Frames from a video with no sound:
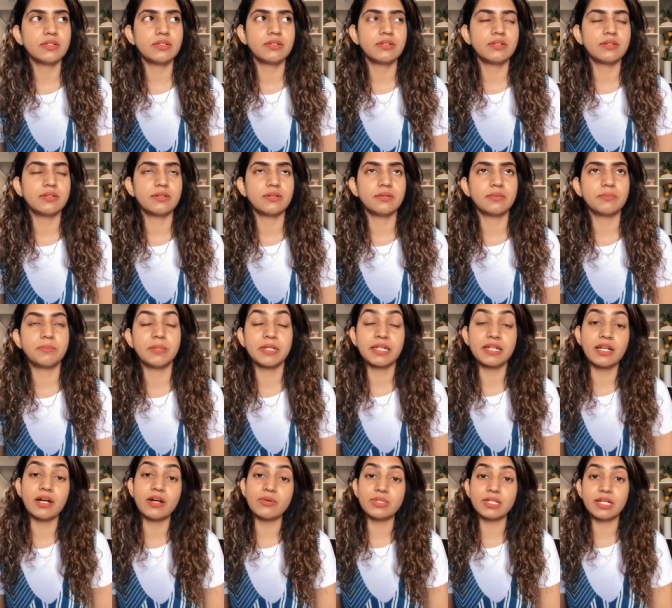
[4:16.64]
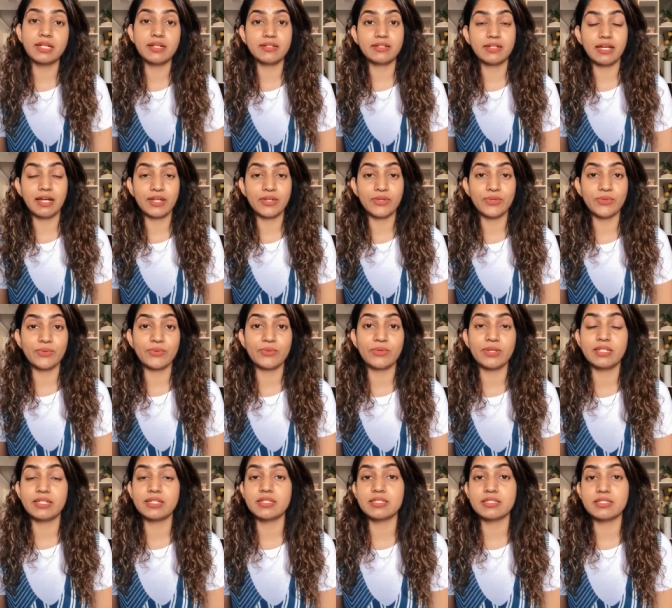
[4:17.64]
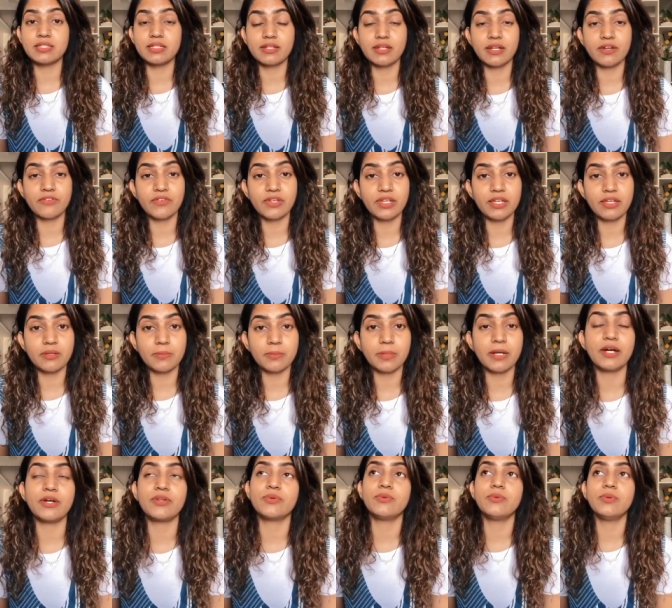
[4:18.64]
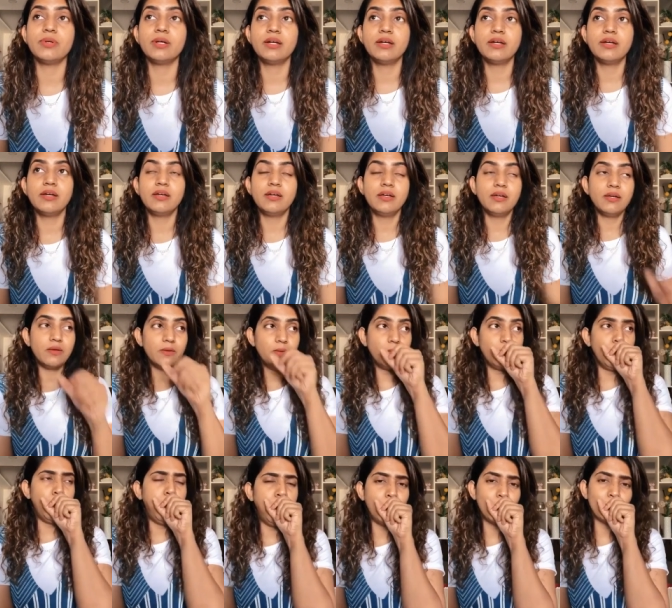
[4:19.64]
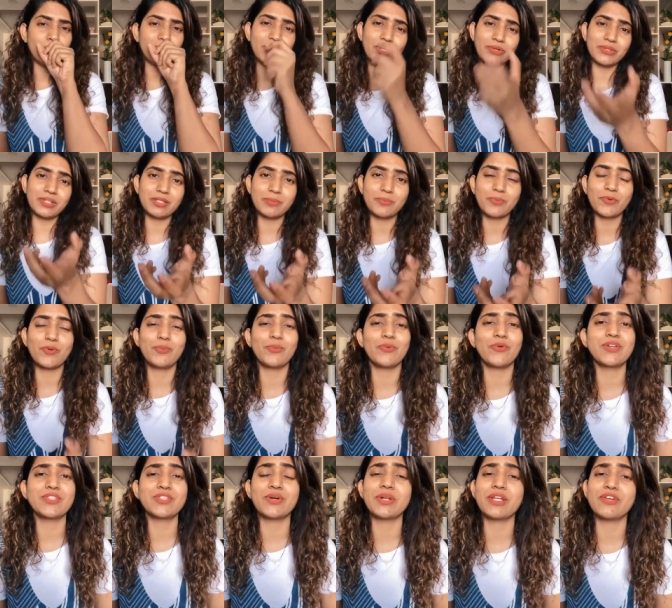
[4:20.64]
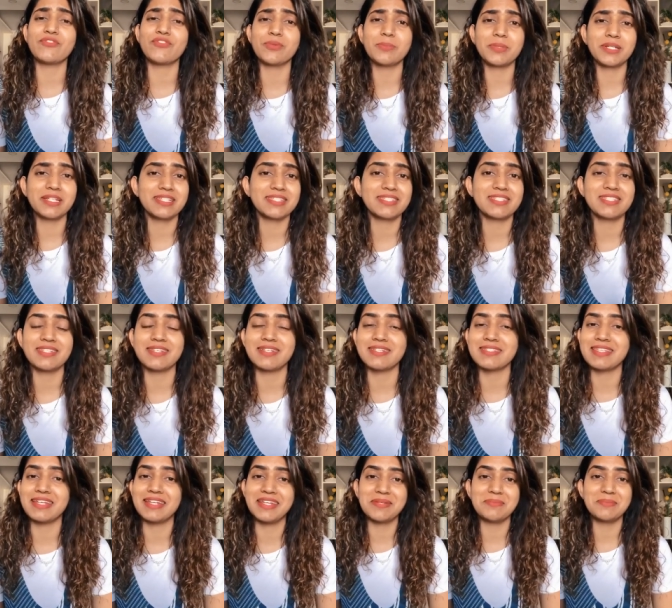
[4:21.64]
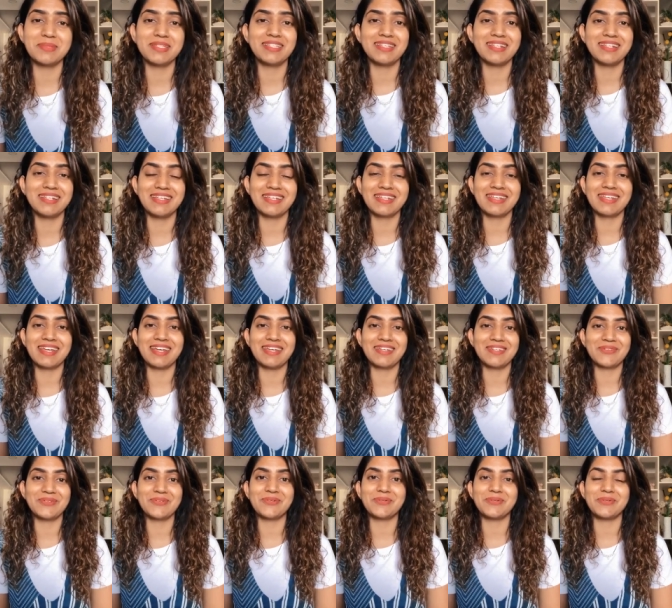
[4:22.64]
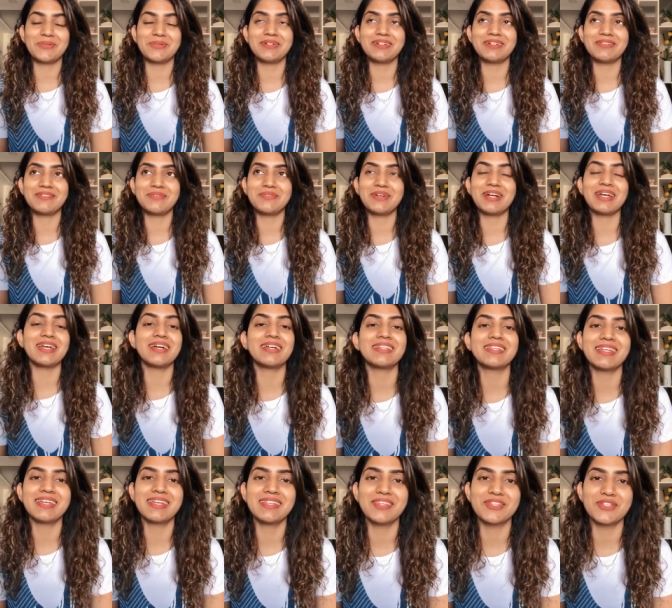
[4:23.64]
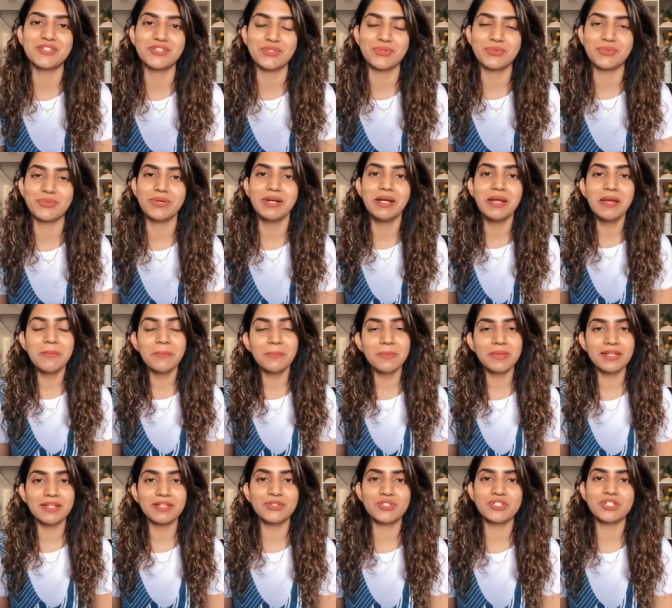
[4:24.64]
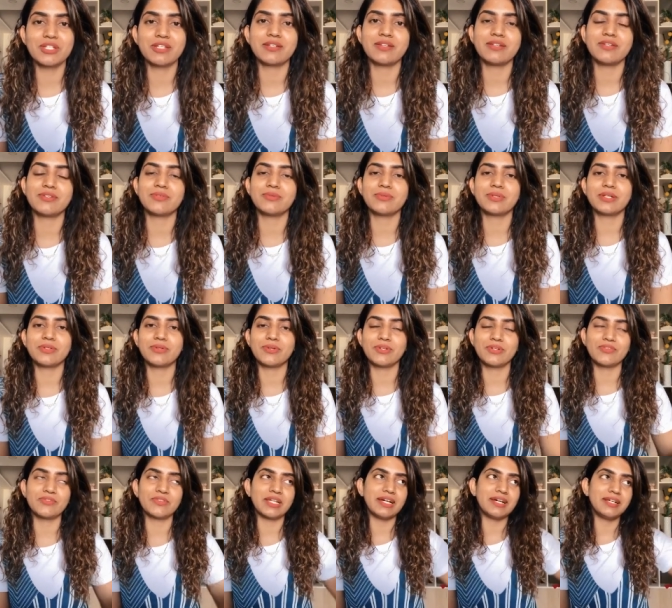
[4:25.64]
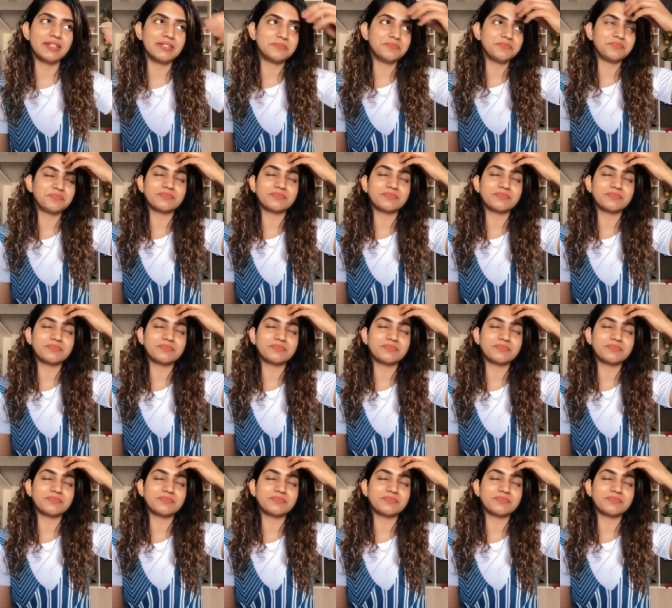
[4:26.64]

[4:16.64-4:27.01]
Uh, but now that I know it is Ravi and Bhanu, now that the promo is out, everybody's uh, sending me the link, and you know uh, why are they in the show, meer endu cheyaledu and all of that.